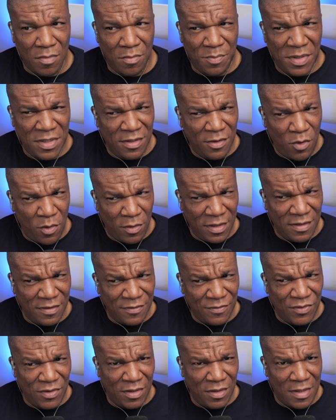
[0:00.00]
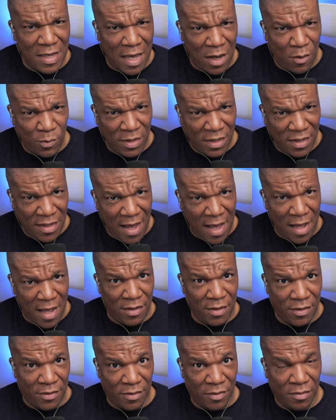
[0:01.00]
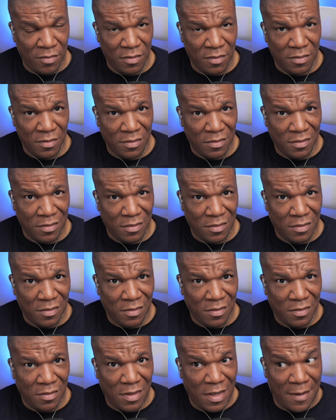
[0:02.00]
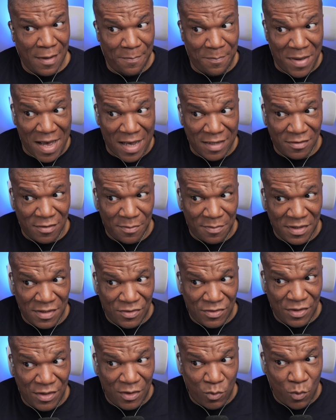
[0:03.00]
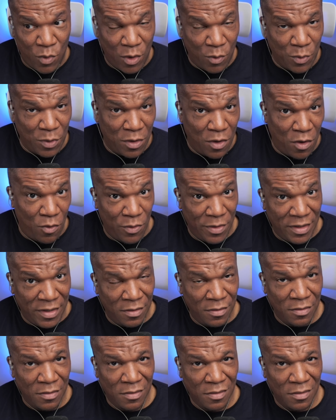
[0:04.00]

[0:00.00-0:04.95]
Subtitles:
But in order to see how we got here and possibly see where we're going,